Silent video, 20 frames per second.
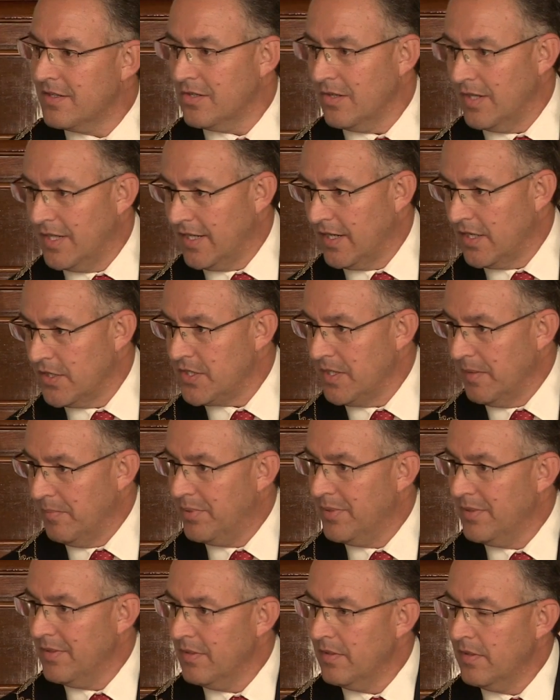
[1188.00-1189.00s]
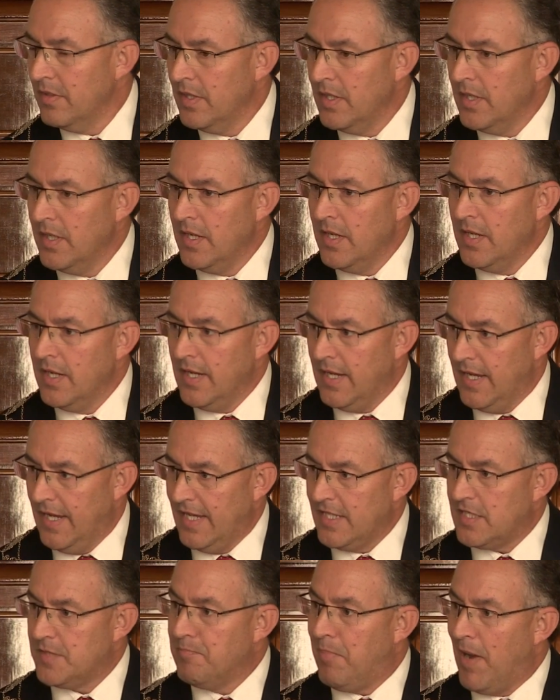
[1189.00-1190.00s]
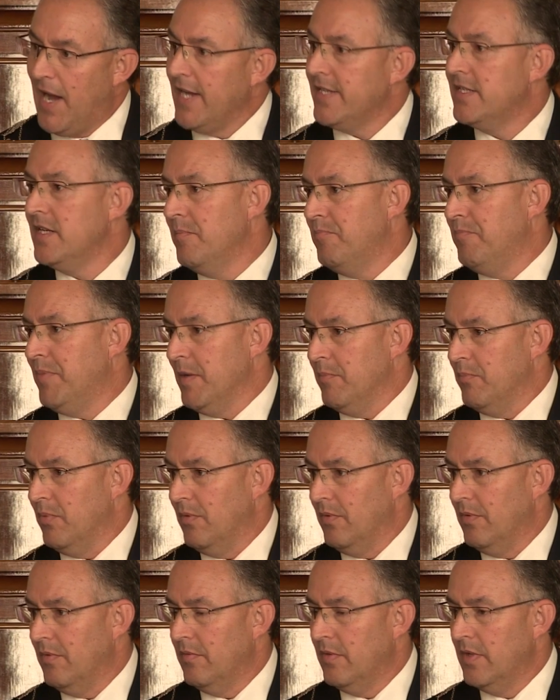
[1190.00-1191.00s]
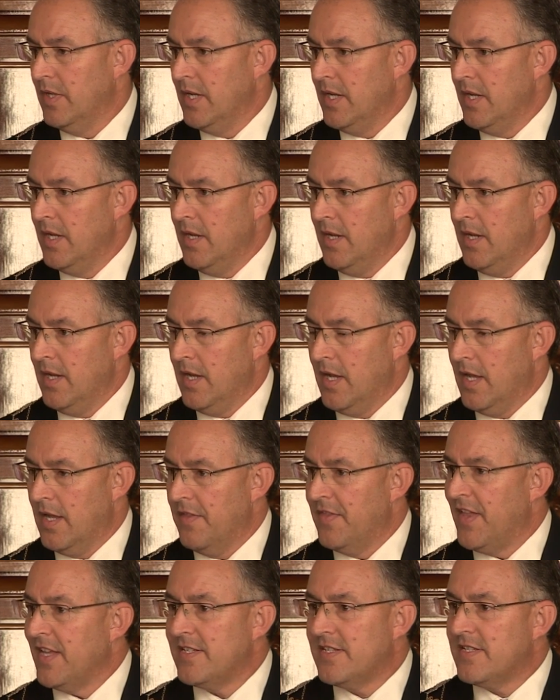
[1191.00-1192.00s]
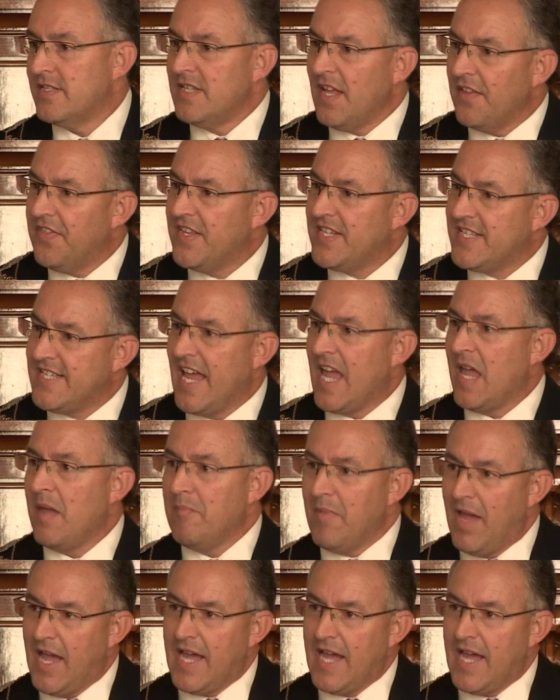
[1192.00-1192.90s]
to leadership. It's binding people. That's not the same